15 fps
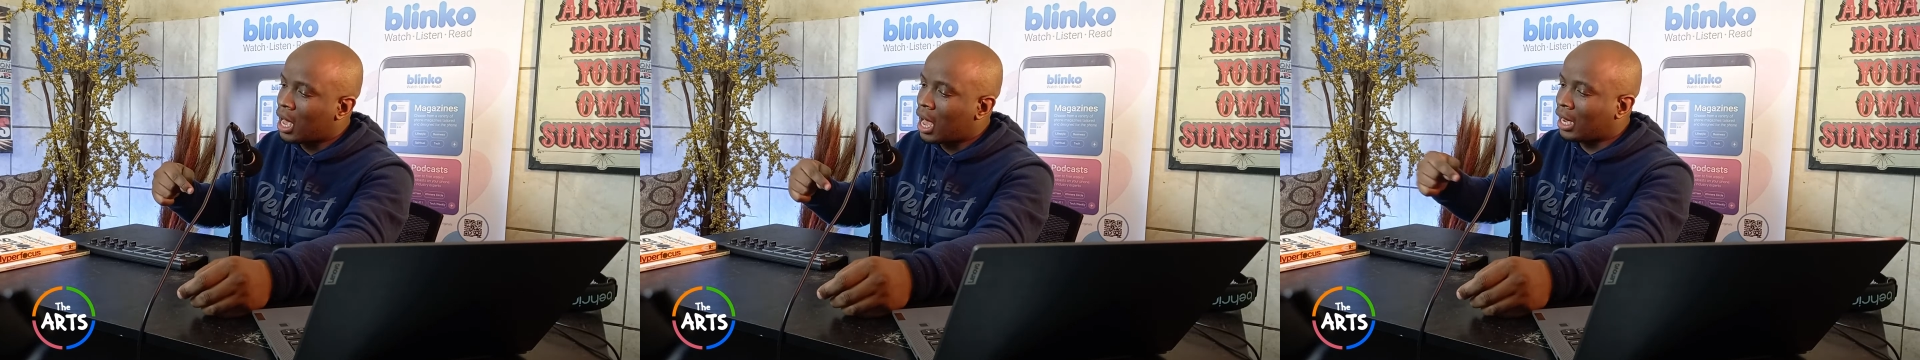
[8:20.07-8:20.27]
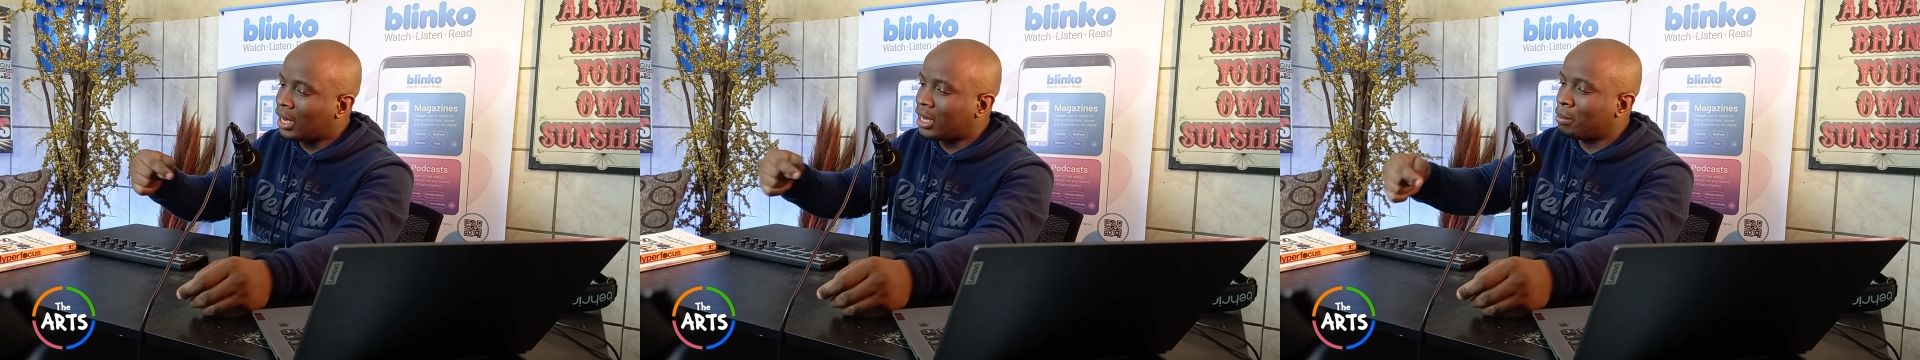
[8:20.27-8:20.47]

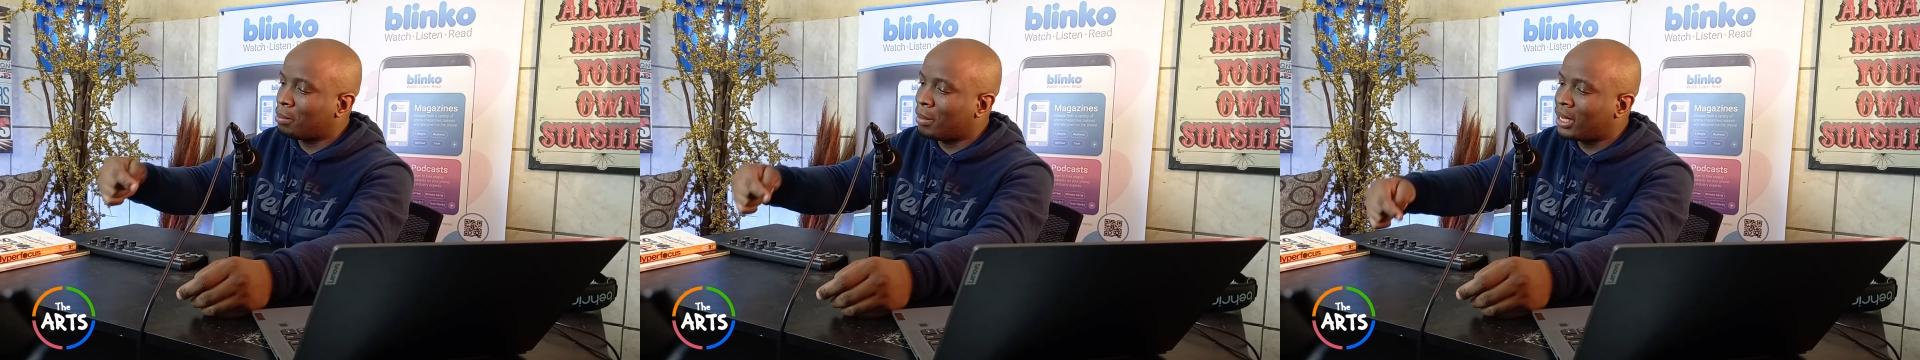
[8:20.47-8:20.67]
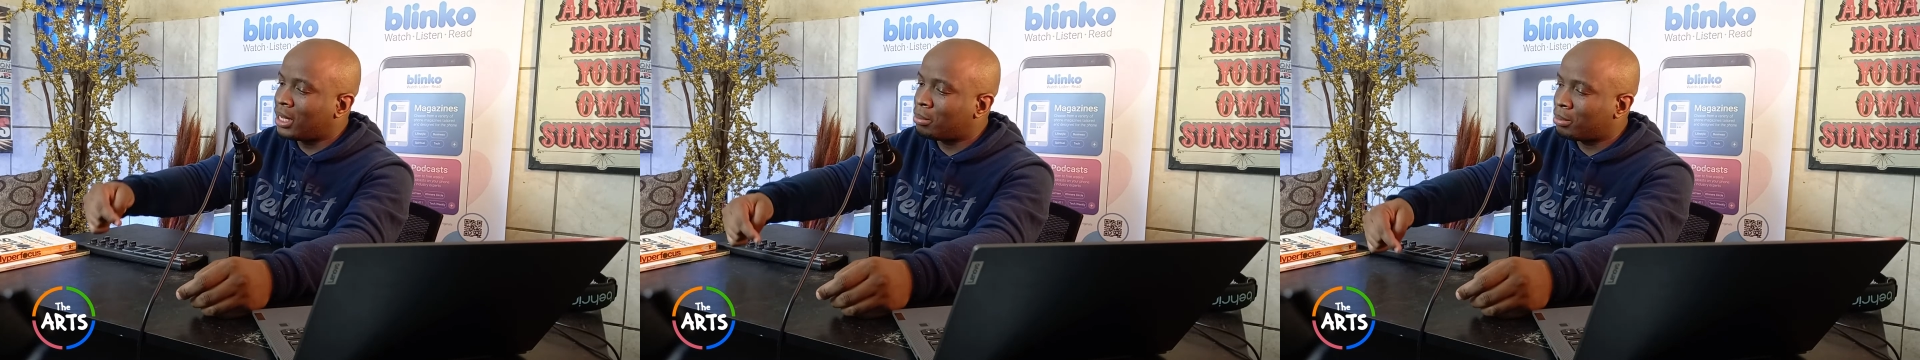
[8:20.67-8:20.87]
I can
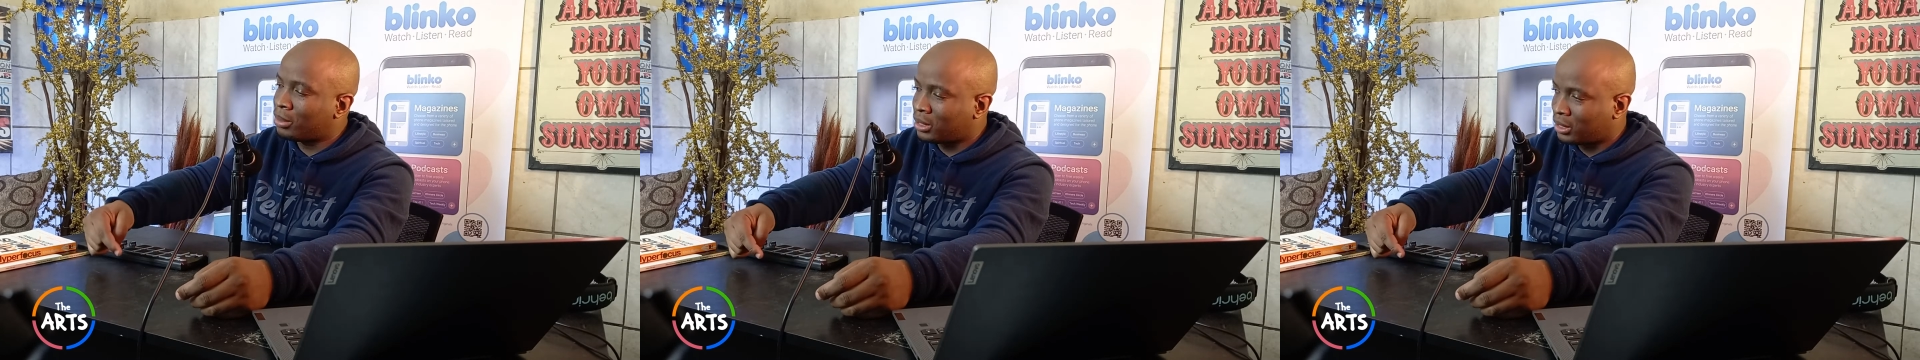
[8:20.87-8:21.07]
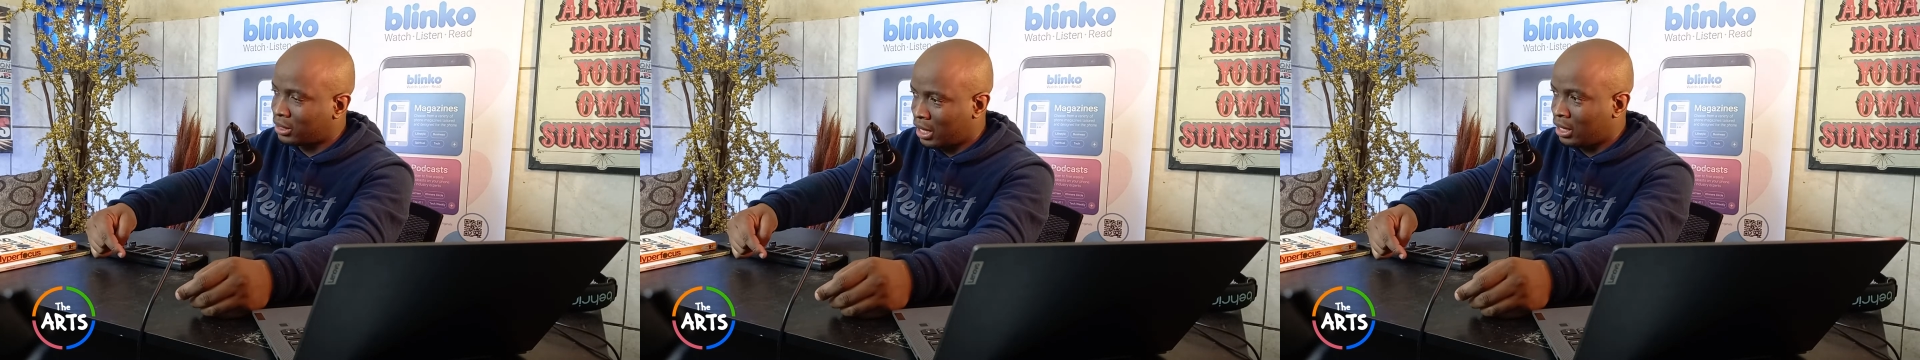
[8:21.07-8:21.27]
make a
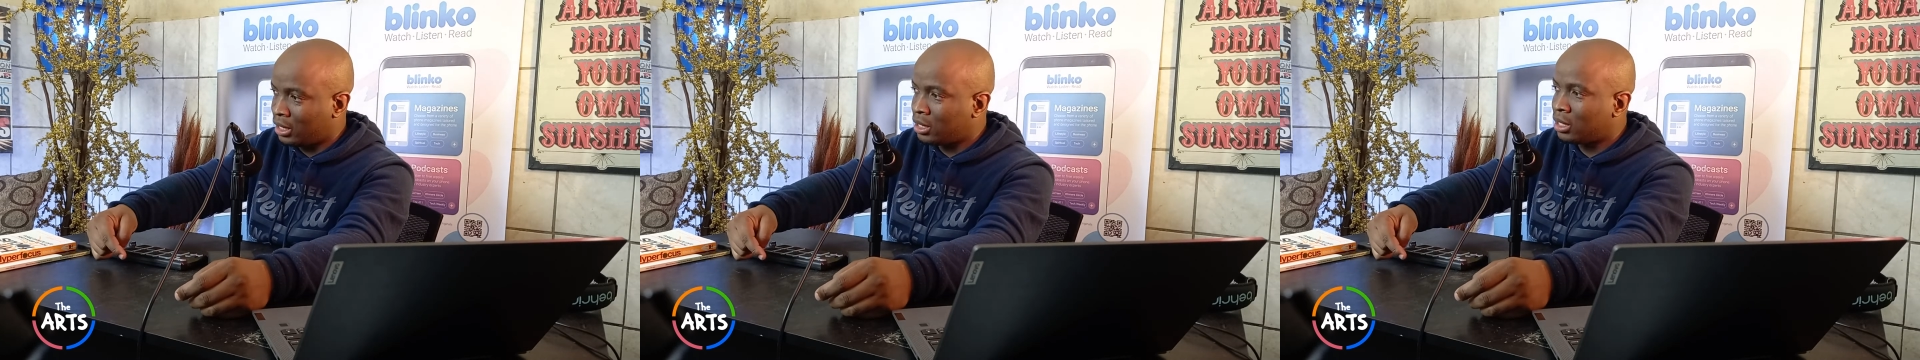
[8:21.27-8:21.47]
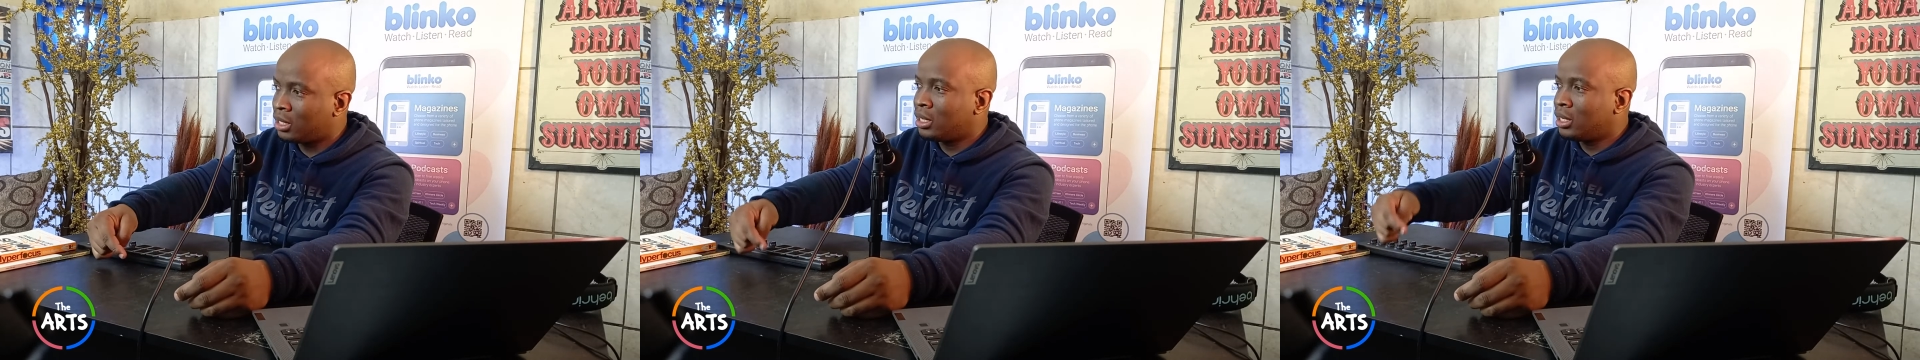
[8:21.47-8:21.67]

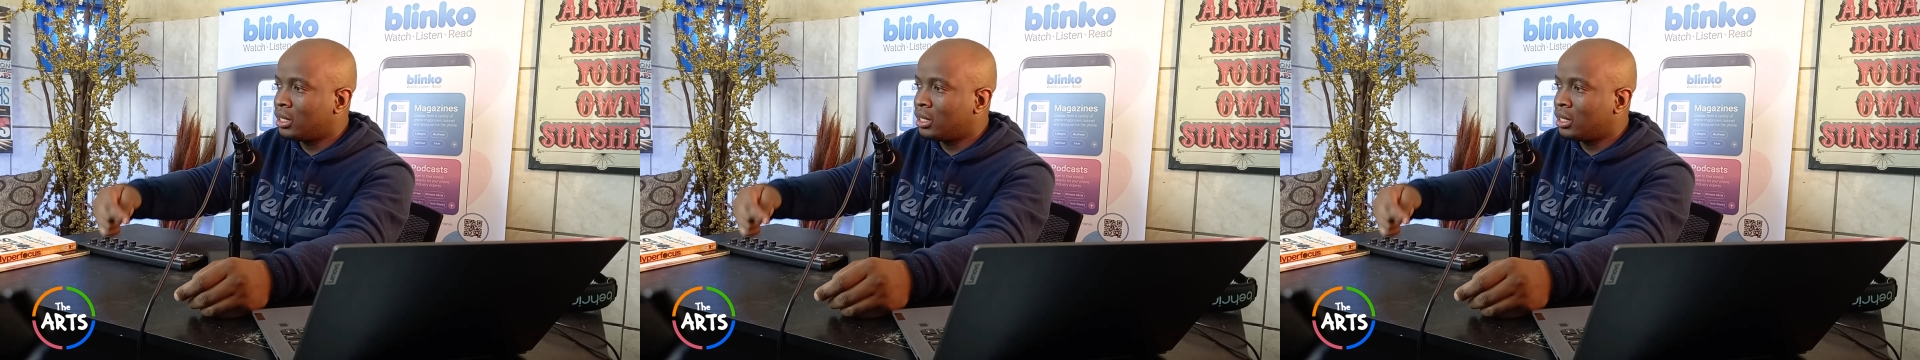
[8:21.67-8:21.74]
mistake,